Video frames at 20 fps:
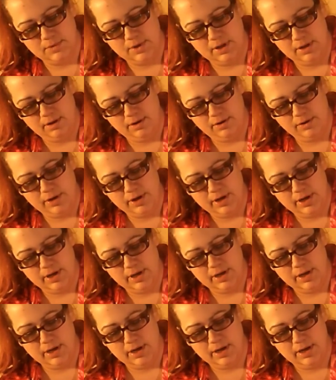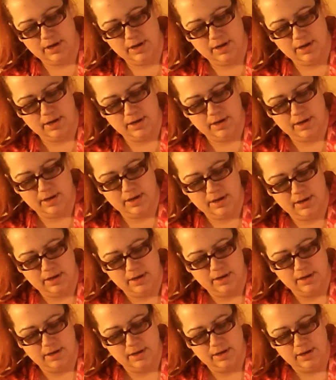Okay.
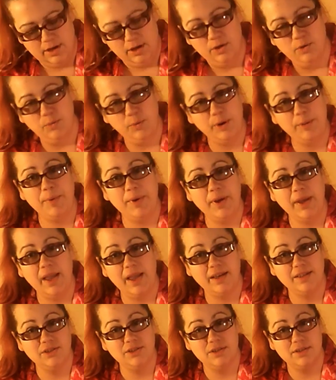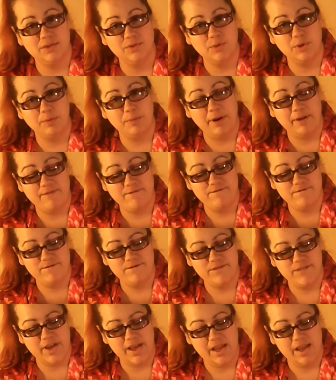Weeping Angel is one of my
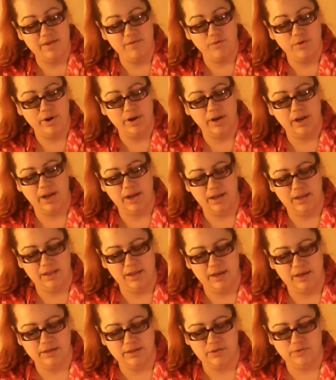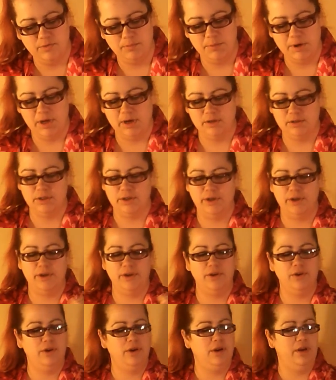favorite aliens from Doctor
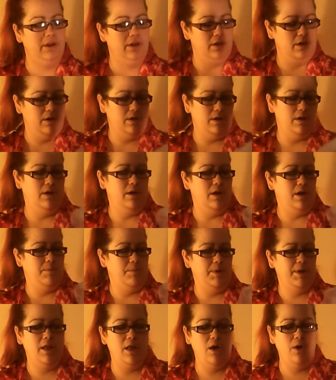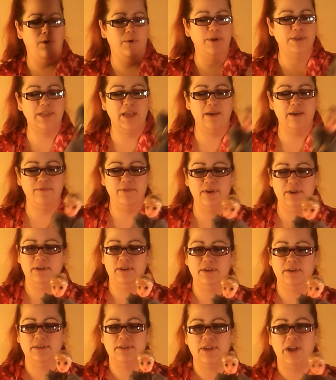Who. I mean, I always have a
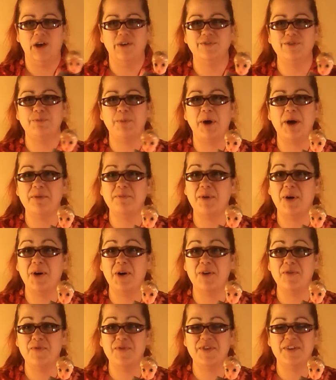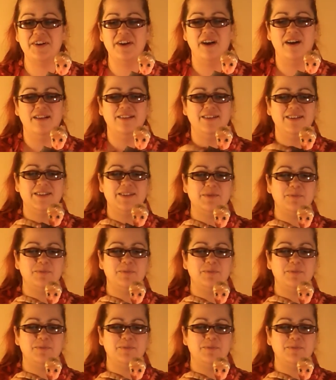soft spot in my heart for the Daleks,